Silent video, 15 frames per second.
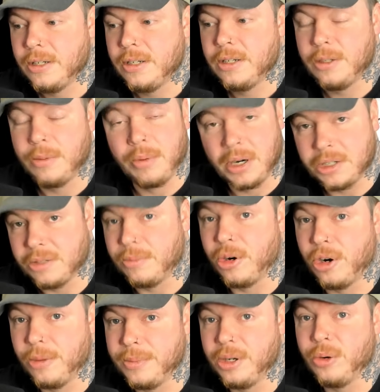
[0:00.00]
to bring some
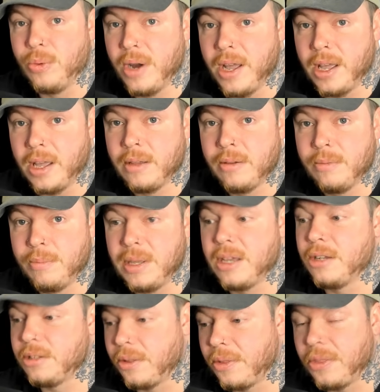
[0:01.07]
harm your way
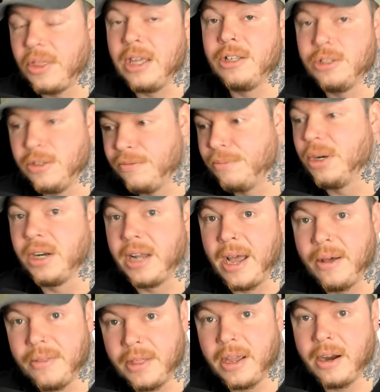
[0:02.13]
because of the things you've put
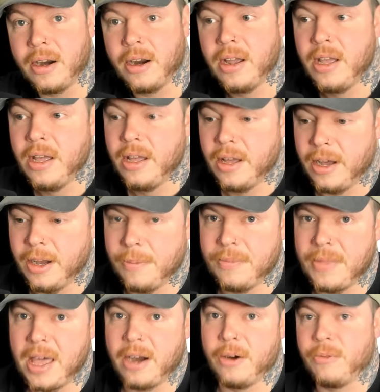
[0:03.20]
out there
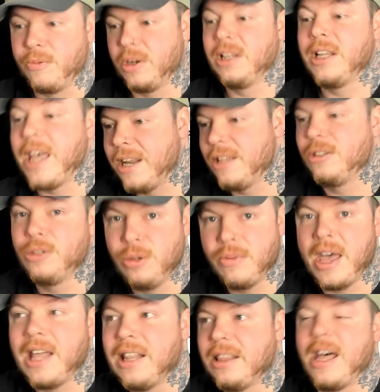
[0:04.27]
that are related to
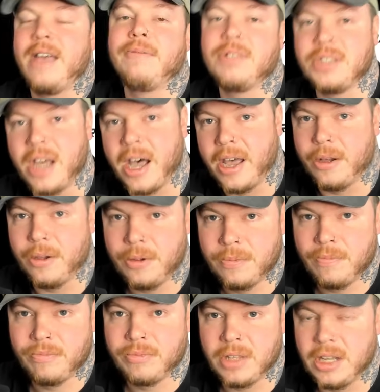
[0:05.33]
that lifestyle.
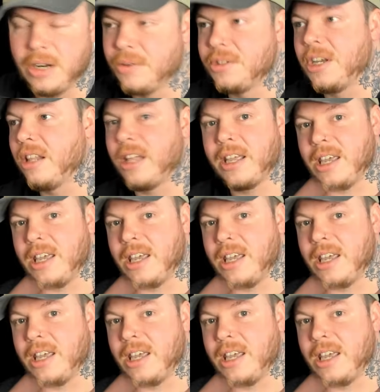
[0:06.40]
You know, it's not like